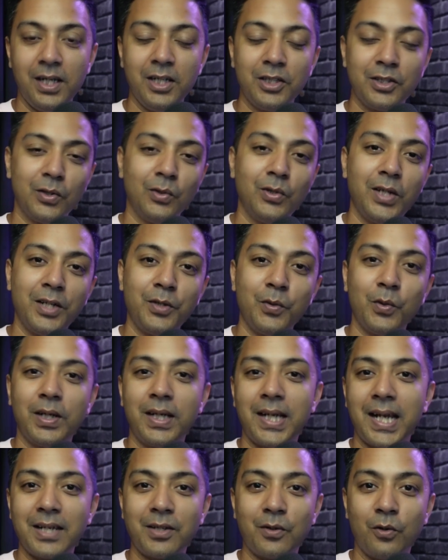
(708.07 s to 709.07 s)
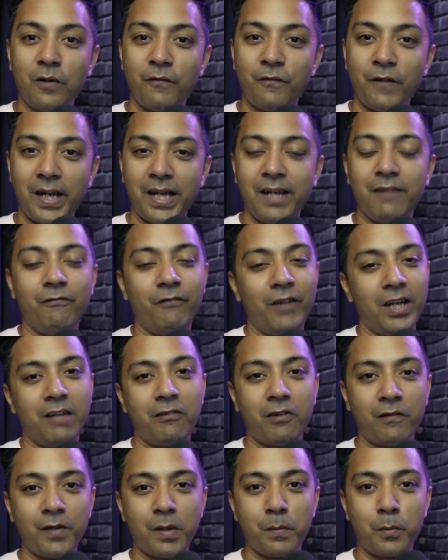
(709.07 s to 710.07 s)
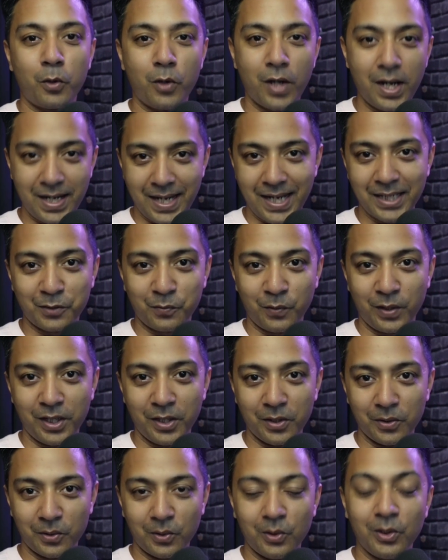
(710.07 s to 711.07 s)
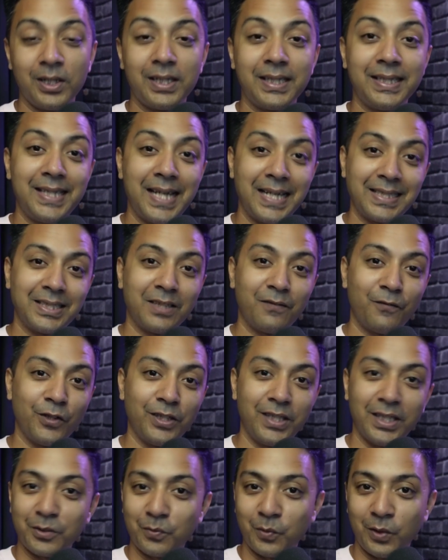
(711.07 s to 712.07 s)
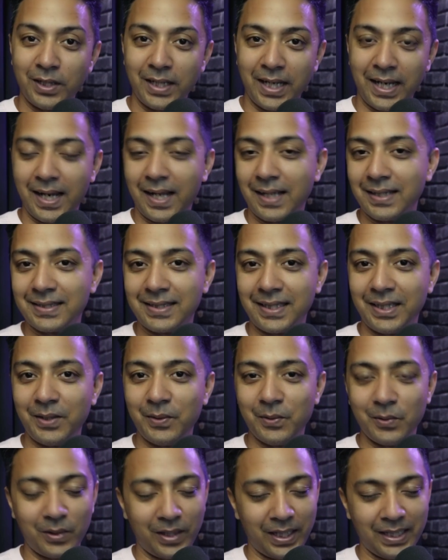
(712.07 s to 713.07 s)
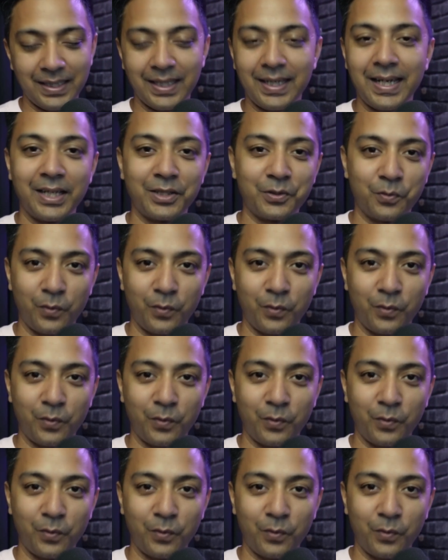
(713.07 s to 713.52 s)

so that you can get notified whenever we upload our next video. That's it for this one and I'll see you in the next